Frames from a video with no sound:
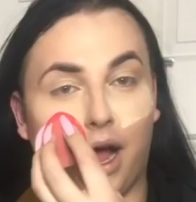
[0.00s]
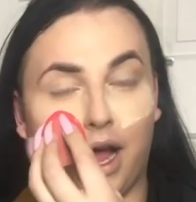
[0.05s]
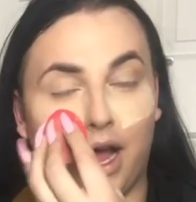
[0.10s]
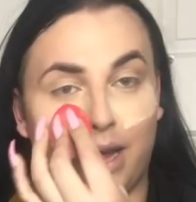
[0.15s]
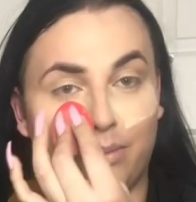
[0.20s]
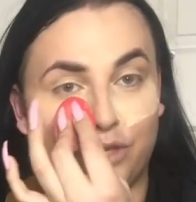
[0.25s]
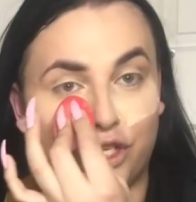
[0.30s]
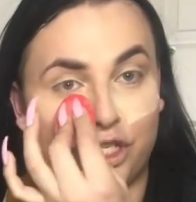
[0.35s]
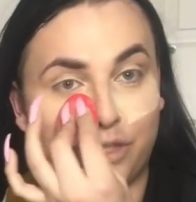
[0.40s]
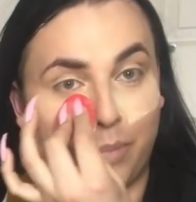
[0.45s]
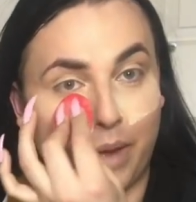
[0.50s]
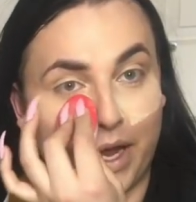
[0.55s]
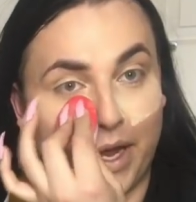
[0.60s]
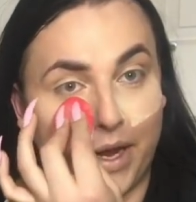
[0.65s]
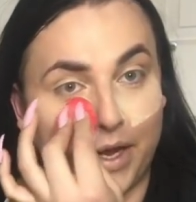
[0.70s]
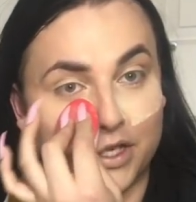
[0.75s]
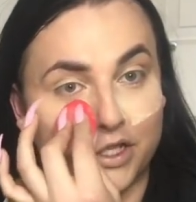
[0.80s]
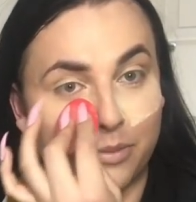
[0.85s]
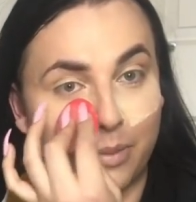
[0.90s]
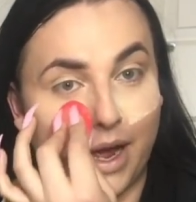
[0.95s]
I'm just
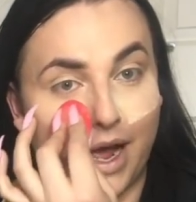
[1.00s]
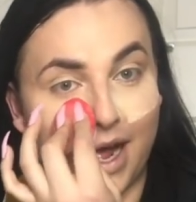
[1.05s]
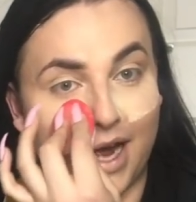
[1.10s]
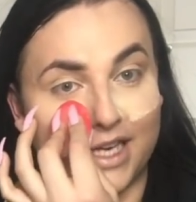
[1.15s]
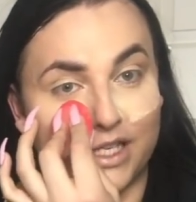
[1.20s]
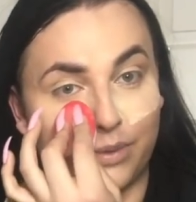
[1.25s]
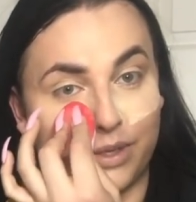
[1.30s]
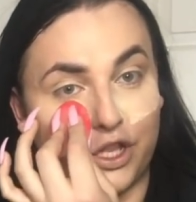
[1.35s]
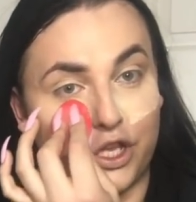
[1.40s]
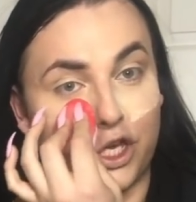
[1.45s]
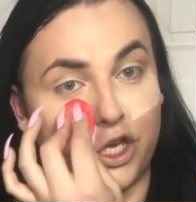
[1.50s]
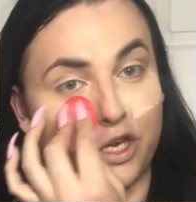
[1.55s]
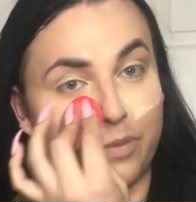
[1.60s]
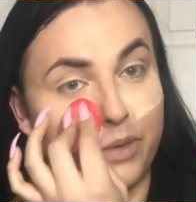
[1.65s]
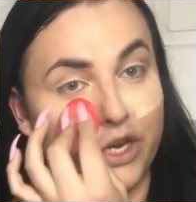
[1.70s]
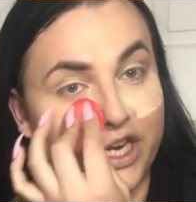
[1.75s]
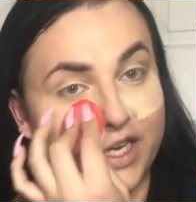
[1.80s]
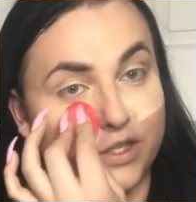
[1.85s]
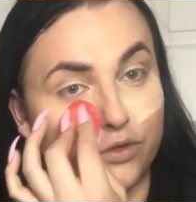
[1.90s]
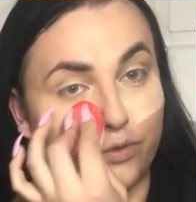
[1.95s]
baking under my eyes with Huda
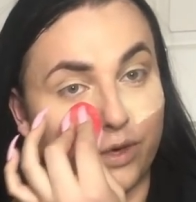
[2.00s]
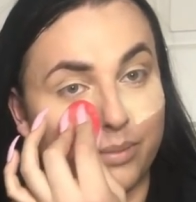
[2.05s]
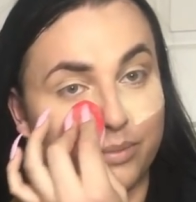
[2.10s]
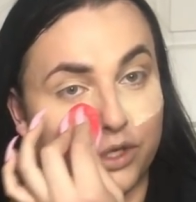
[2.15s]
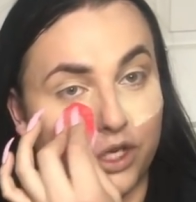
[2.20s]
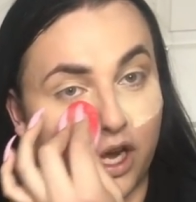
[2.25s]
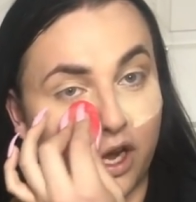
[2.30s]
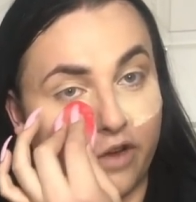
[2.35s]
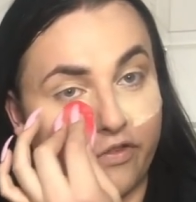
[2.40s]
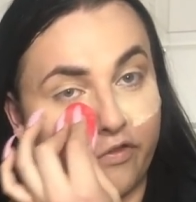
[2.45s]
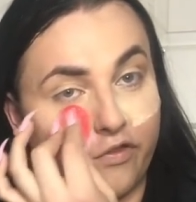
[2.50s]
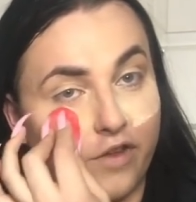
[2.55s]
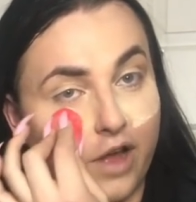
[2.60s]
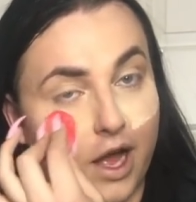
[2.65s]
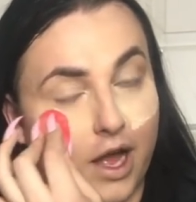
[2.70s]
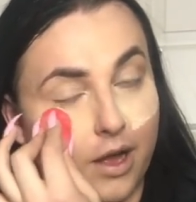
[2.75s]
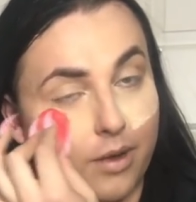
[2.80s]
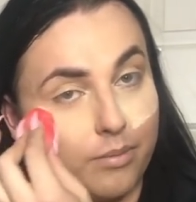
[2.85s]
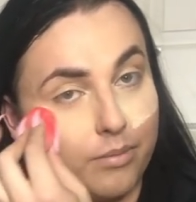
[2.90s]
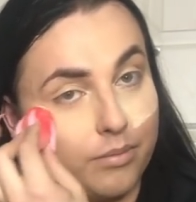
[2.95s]
Beauty's ripped off
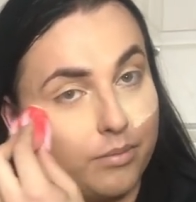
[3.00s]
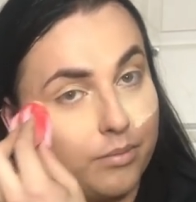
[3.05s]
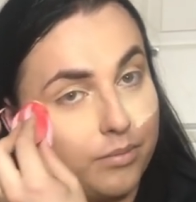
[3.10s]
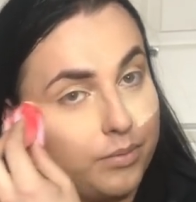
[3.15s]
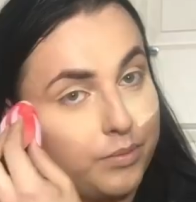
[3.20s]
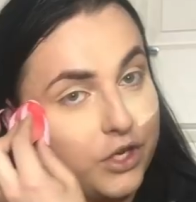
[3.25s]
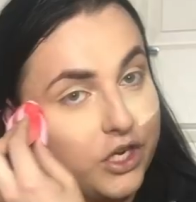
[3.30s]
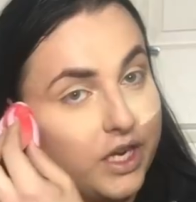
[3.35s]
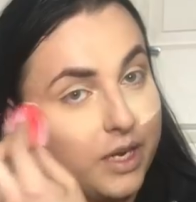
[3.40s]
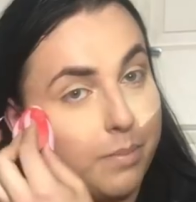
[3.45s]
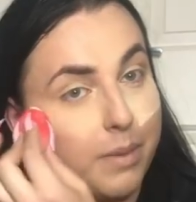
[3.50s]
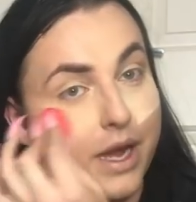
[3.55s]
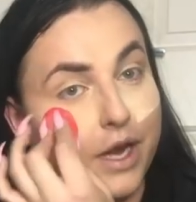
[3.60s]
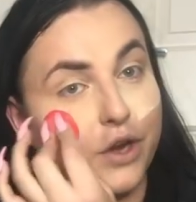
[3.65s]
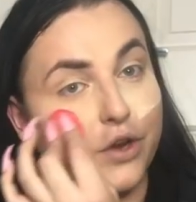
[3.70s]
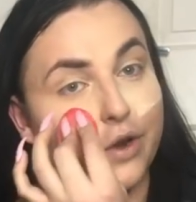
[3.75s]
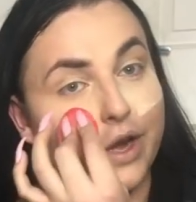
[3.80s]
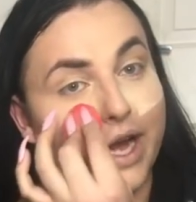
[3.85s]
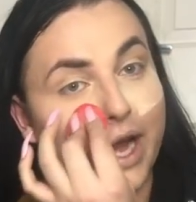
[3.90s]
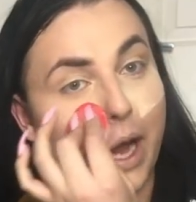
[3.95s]
beauty
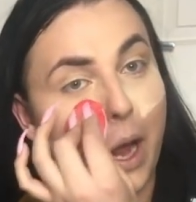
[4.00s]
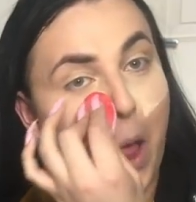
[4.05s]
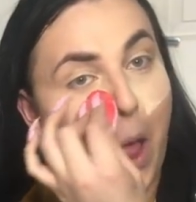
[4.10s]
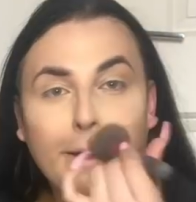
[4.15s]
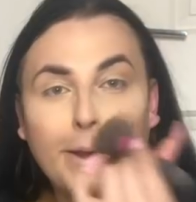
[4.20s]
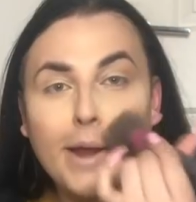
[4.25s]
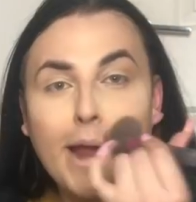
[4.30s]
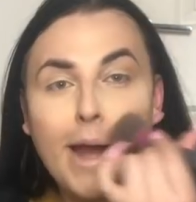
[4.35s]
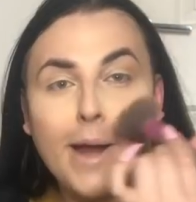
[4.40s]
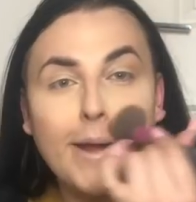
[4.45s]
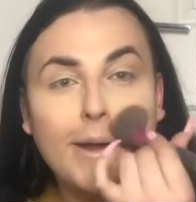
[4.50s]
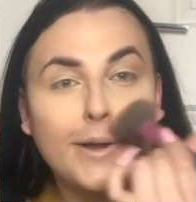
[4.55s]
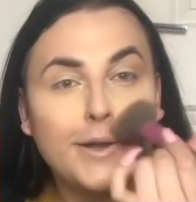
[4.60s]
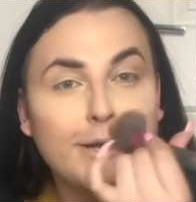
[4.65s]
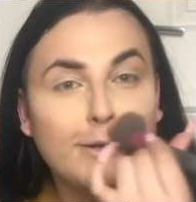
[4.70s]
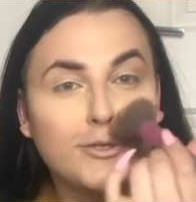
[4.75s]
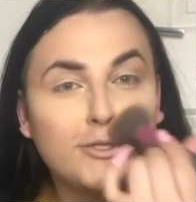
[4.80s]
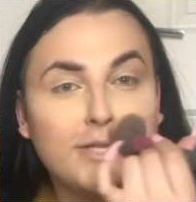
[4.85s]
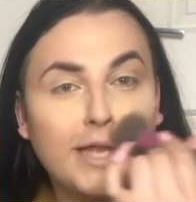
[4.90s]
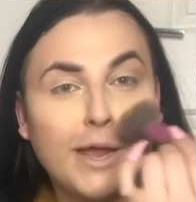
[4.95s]
bakery. Excited
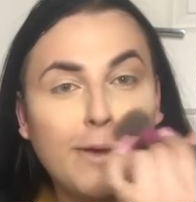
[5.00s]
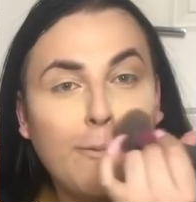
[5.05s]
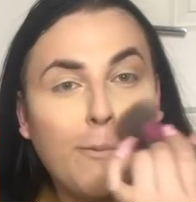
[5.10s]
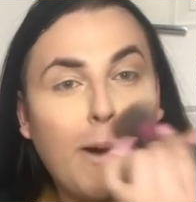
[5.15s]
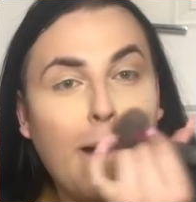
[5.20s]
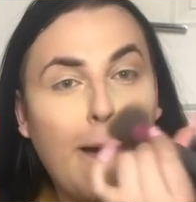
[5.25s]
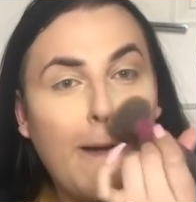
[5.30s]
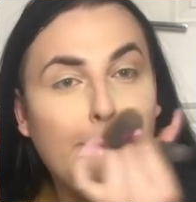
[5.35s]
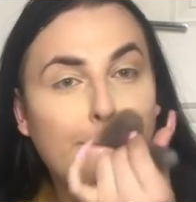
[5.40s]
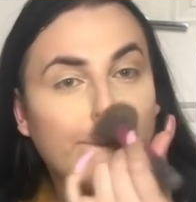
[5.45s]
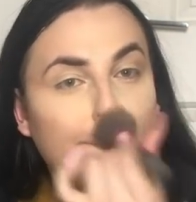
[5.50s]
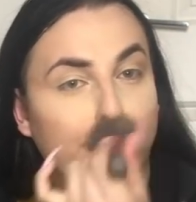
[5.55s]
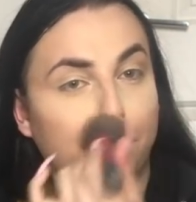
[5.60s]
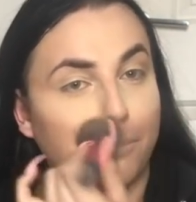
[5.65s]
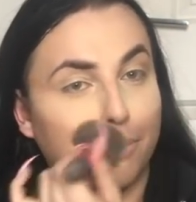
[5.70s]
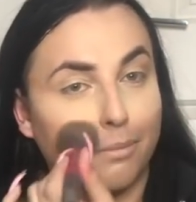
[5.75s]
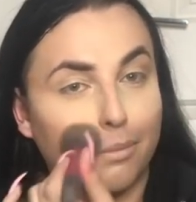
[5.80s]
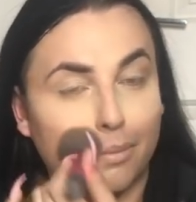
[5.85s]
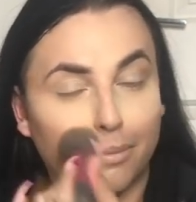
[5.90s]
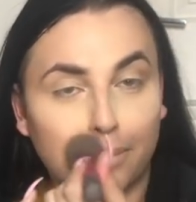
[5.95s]
to see what
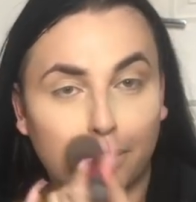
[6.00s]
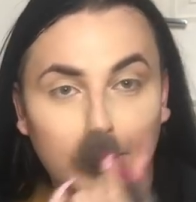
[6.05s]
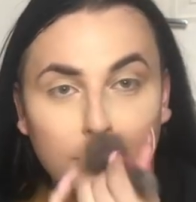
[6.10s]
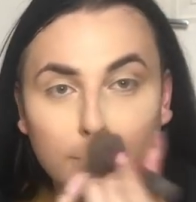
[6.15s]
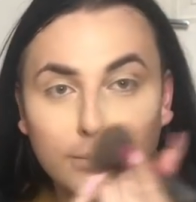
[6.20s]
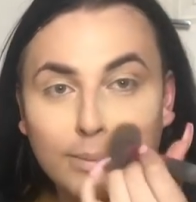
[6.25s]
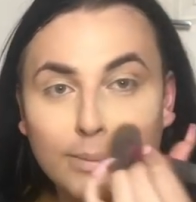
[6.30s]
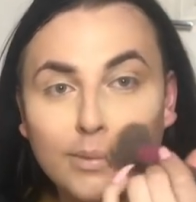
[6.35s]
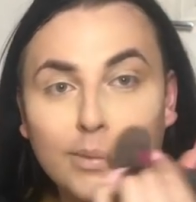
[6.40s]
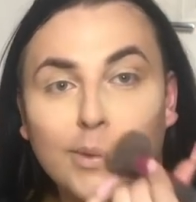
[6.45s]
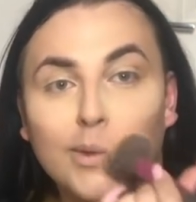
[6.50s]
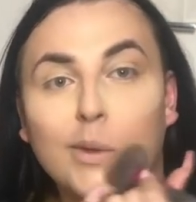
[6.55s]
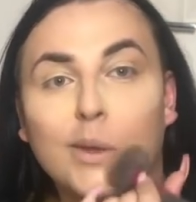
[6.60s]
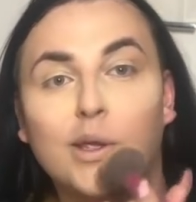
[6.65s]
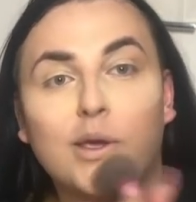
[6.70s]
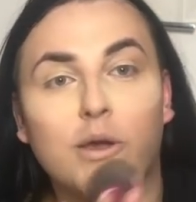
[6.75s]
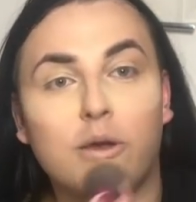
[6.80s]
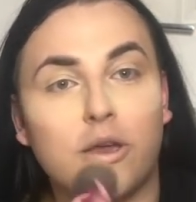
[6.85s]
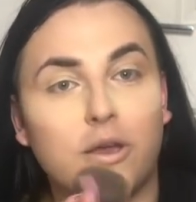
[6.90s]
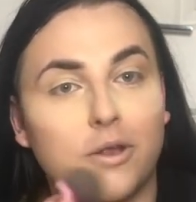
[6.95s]

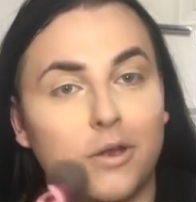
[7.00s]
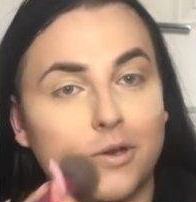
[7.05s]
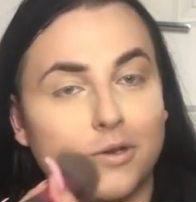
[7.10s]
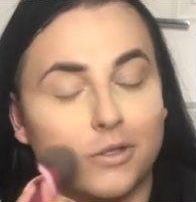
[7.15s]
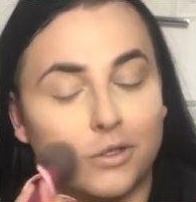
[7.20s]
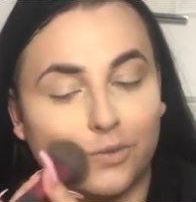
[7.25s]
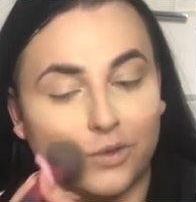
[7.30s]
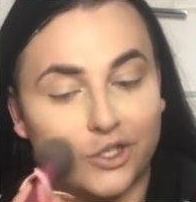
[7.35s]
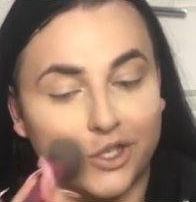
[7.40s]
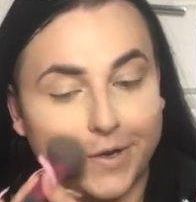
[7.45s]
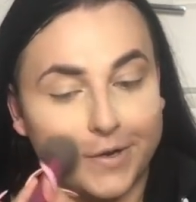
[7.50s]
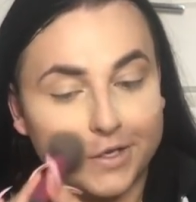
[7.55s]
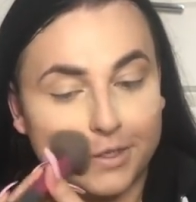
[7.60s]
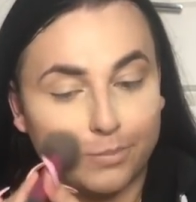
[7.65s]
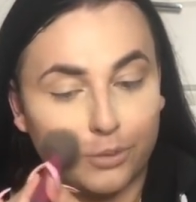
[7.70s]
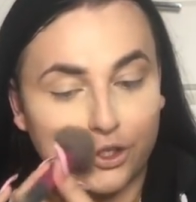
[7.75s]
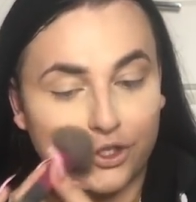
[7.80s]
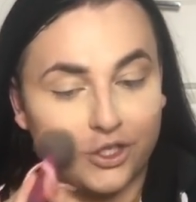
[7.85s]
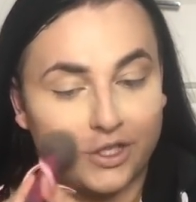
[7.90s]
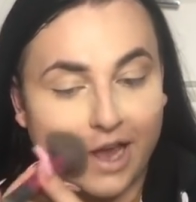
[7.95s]
kittens Regina's
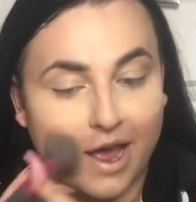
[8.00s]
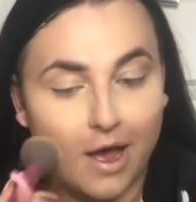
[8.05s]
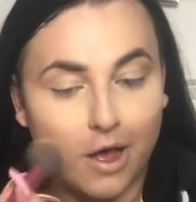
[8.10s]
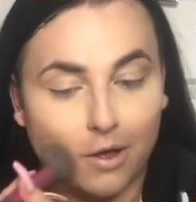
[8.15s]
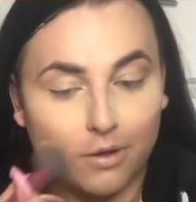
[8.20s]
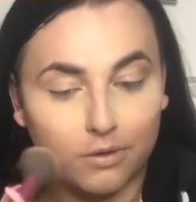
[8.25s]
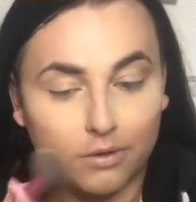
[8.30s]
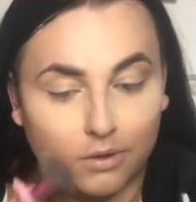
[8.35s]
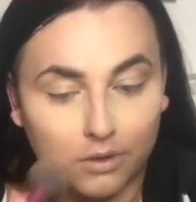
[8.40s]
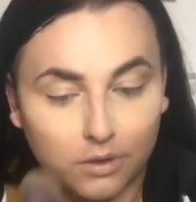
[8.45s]
pushed out.